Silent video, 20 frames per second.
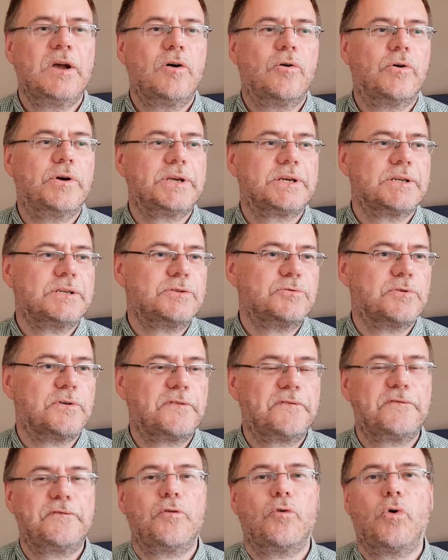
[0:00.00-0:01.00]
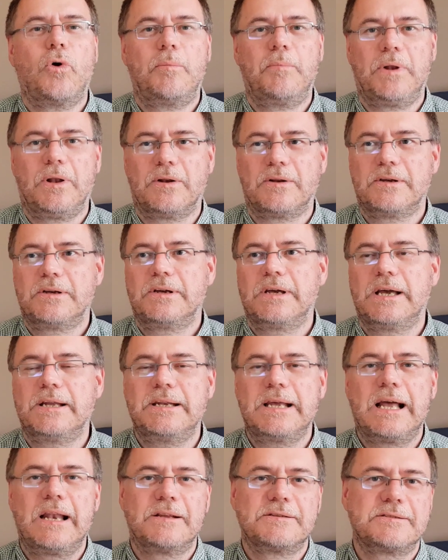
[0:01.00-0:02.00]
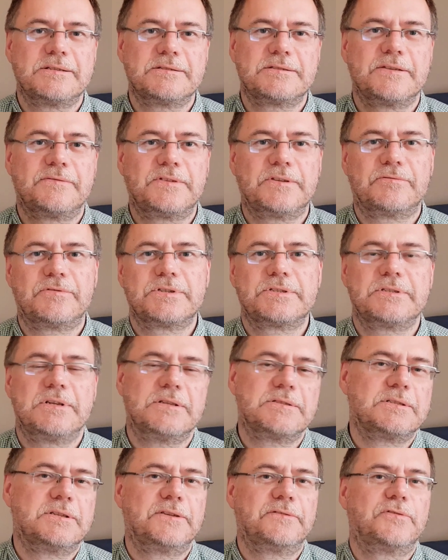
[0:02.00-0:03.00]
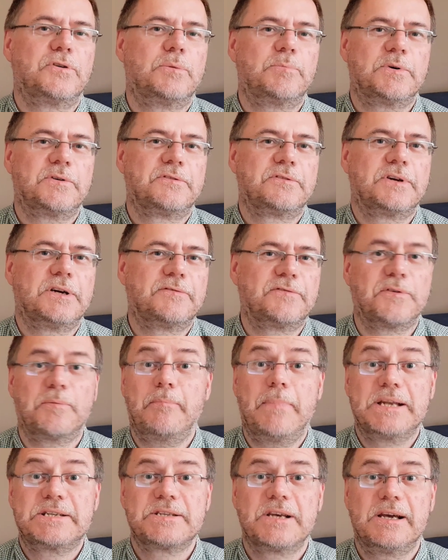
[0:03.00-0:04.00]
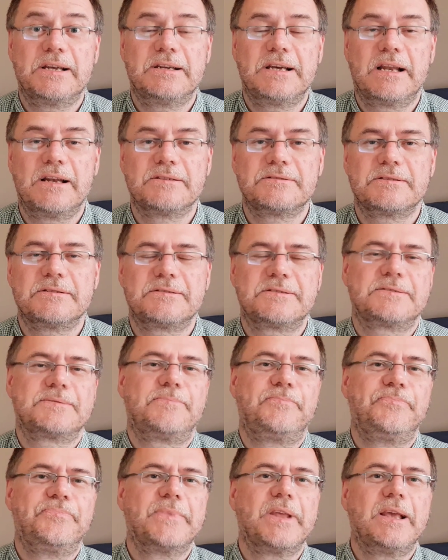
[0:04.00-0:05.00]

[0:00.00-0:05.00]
or you can do a formal analysis of the results in the form of a meta-analysis.